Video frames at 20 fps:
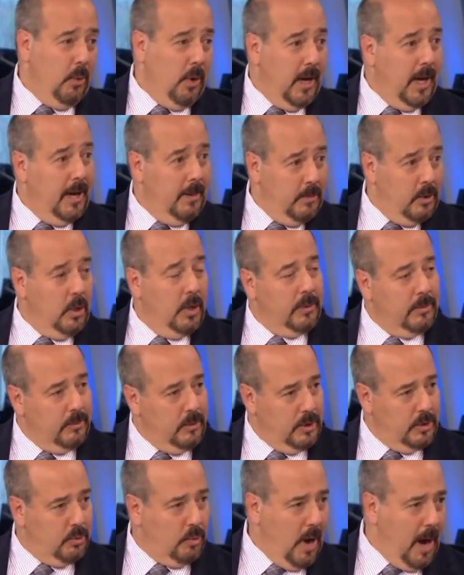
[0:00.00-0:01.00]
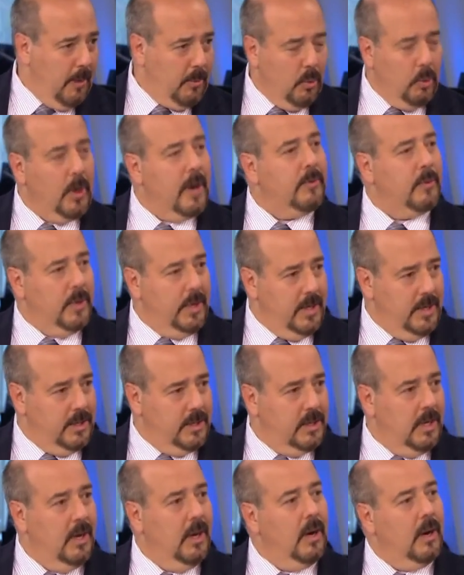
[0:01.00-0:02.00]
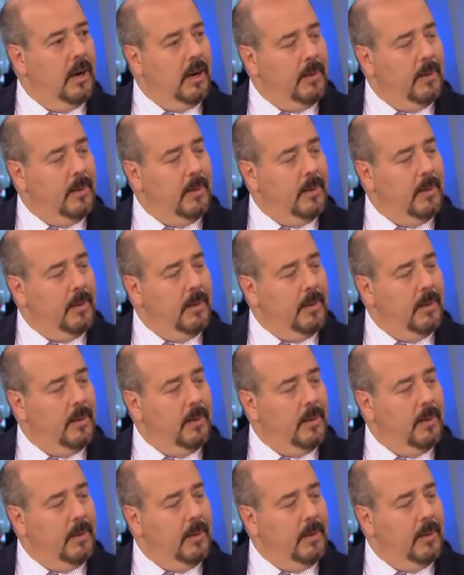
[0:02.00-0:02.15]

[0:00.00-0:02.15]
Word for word: by the mm-hmm. way, um, it's robbery, whatever it is.